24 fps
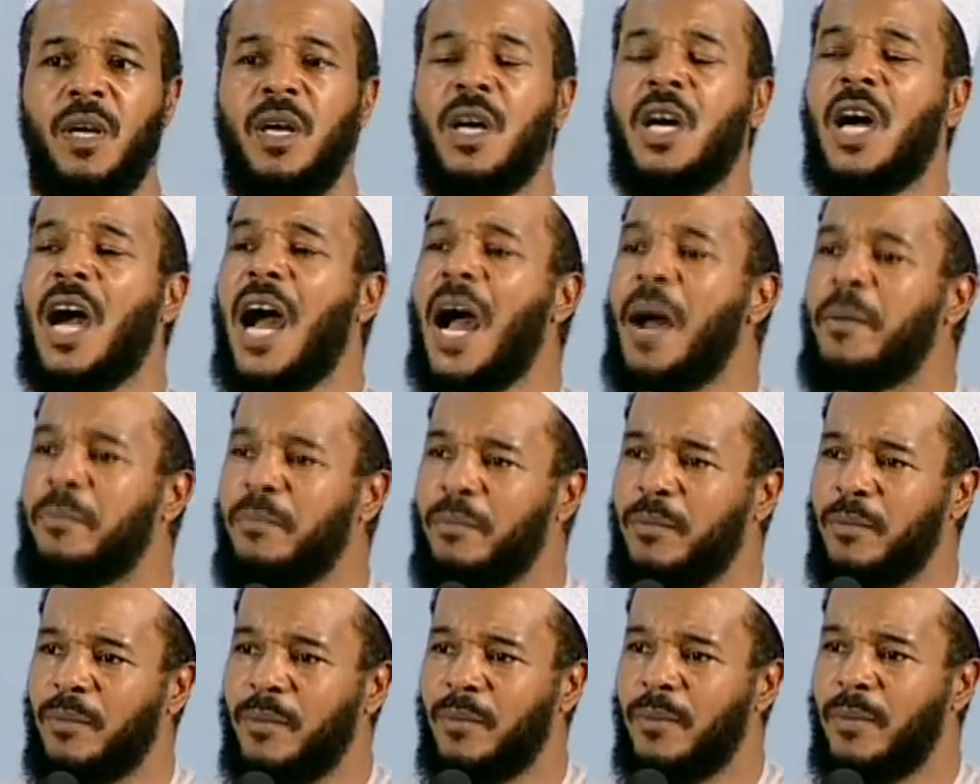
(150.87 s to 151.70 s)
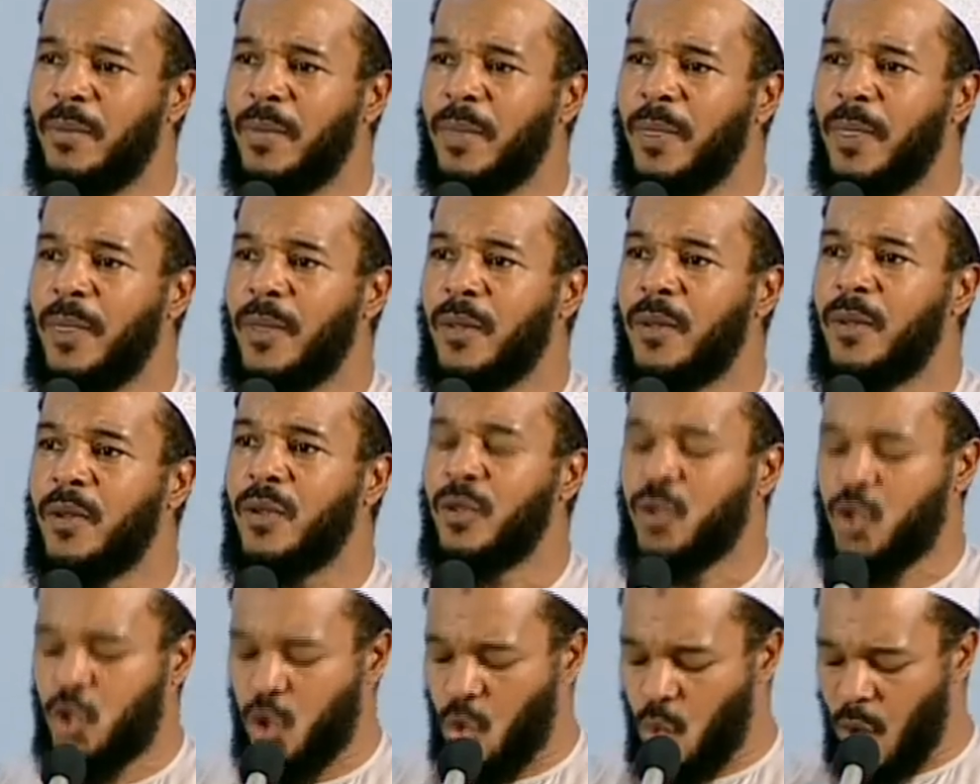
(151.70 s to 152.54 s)
come
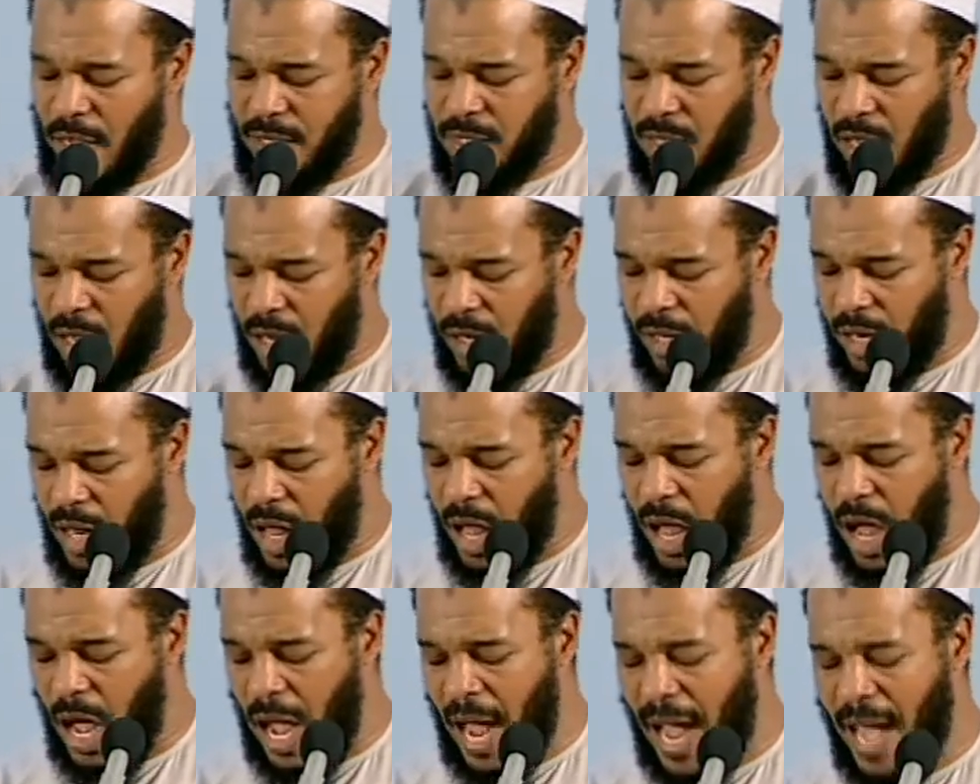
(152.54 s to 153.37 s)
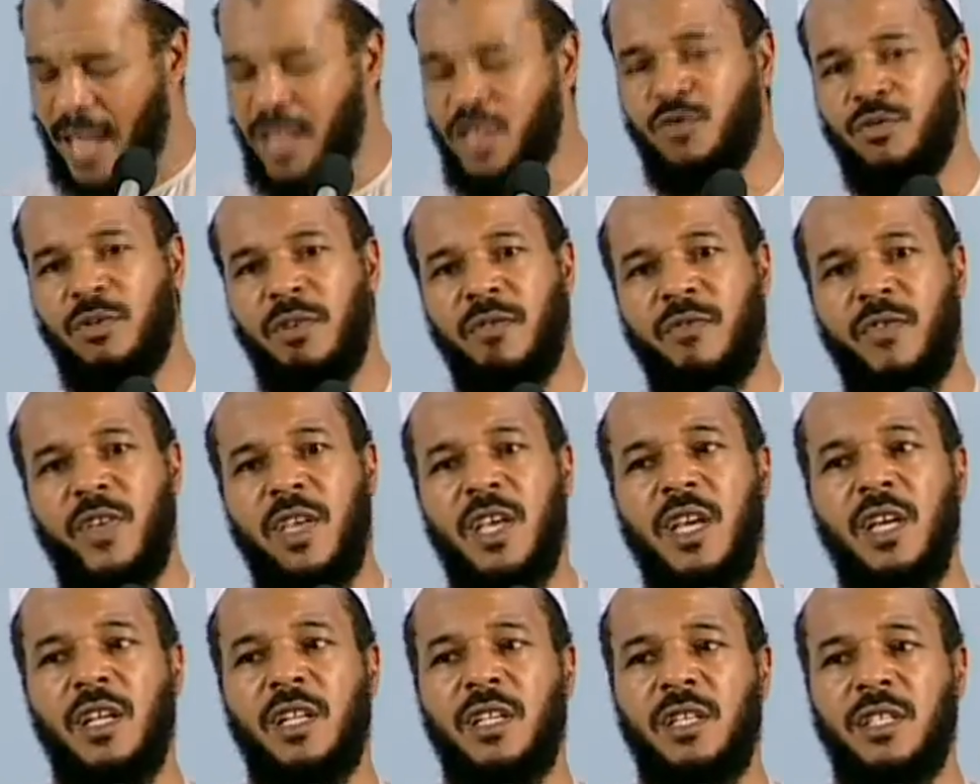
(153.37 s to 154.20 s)
to what Allah has
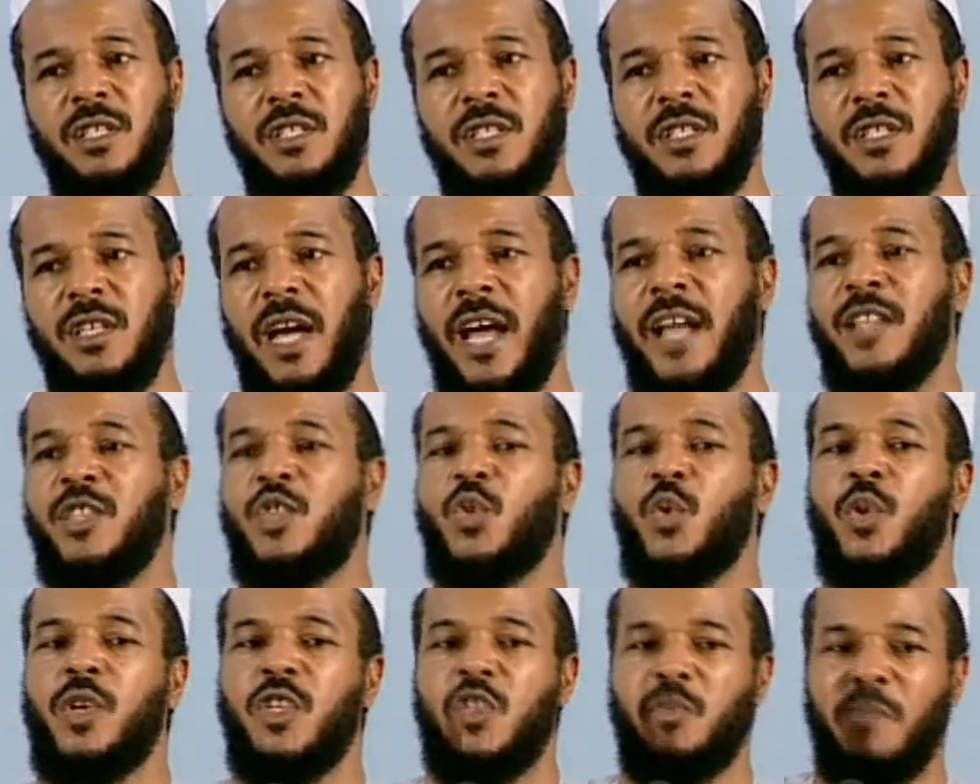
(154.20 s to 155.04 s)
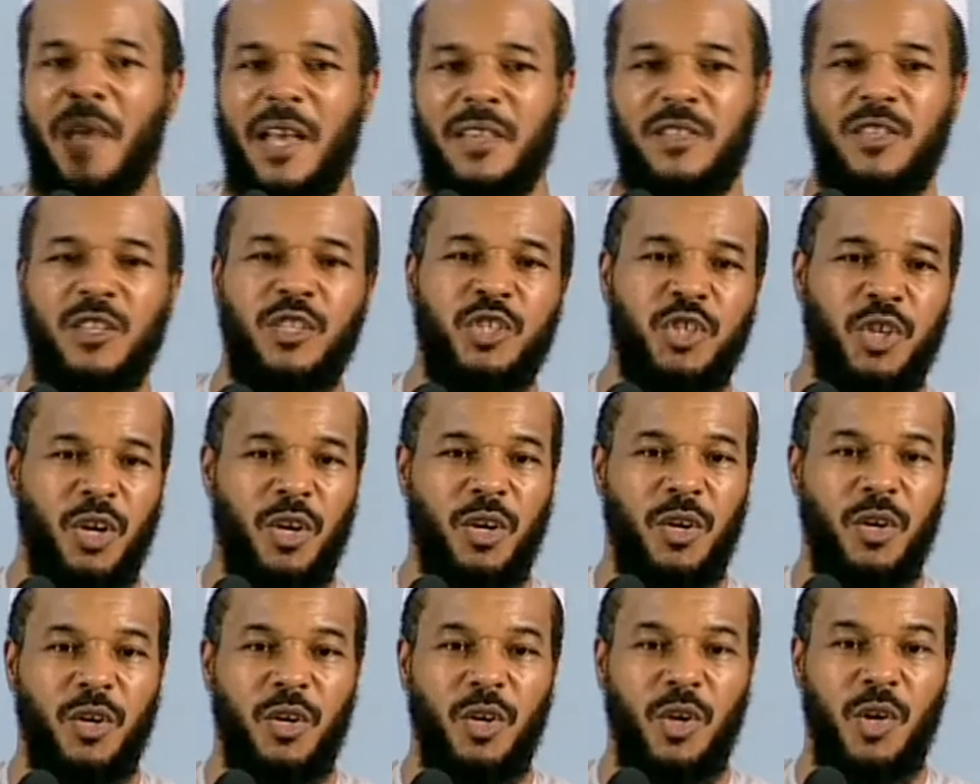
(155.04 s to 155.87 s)
revealed and to His Messenger,
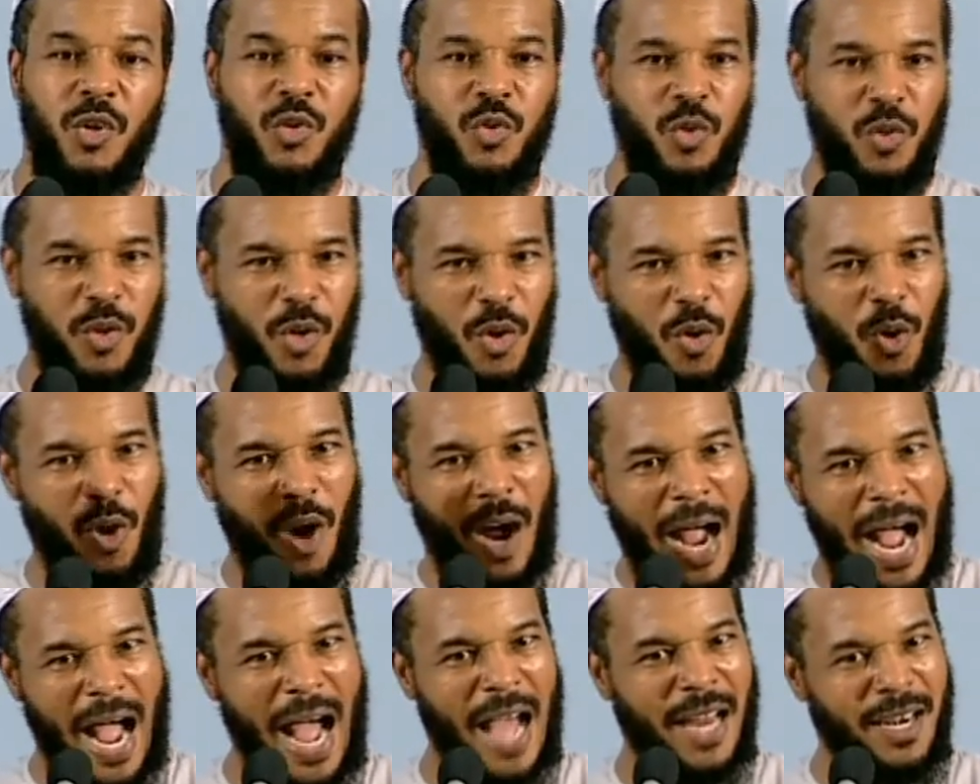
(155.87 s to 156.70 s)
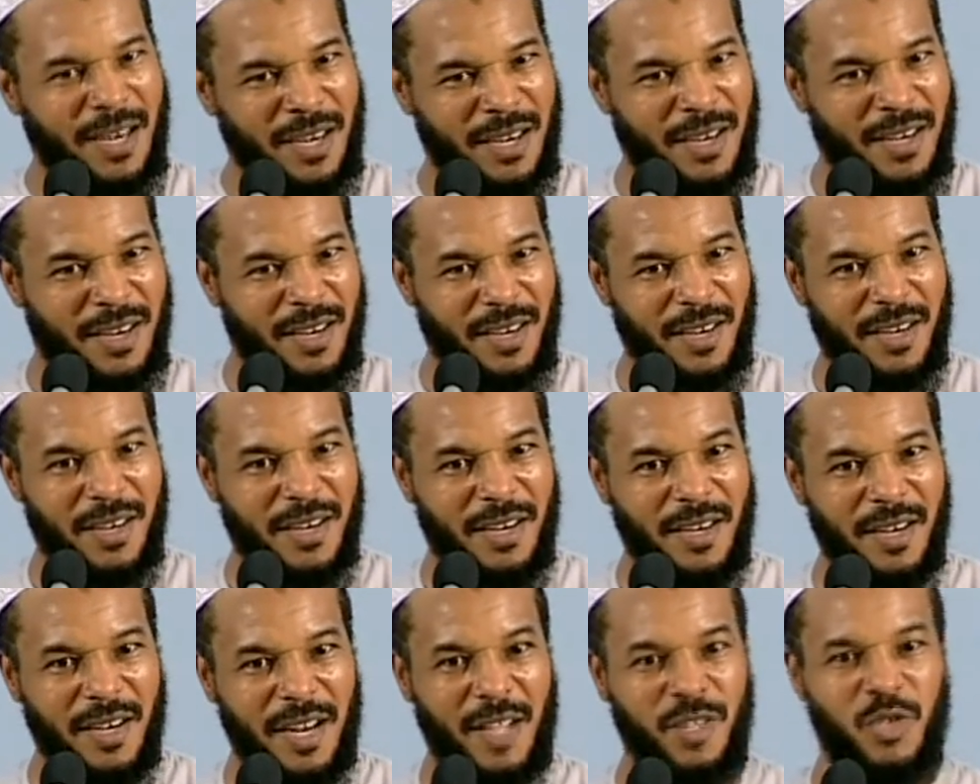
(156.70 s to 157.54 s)
to the Quran
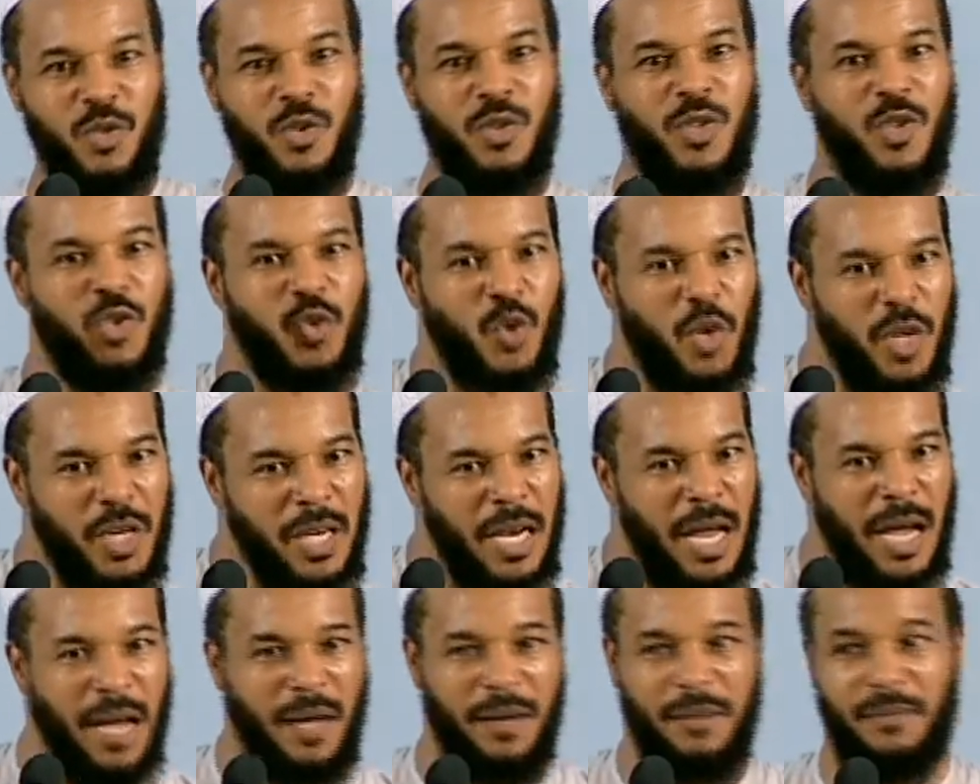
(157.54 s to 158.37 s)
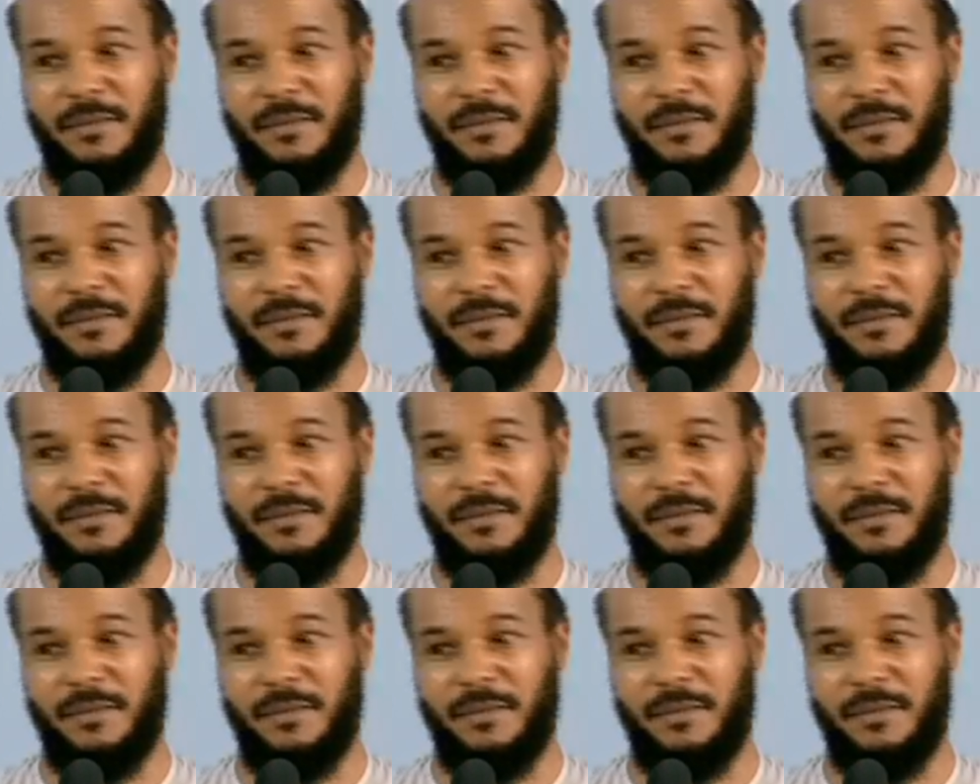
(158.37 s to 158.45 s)
and to the Sunnah.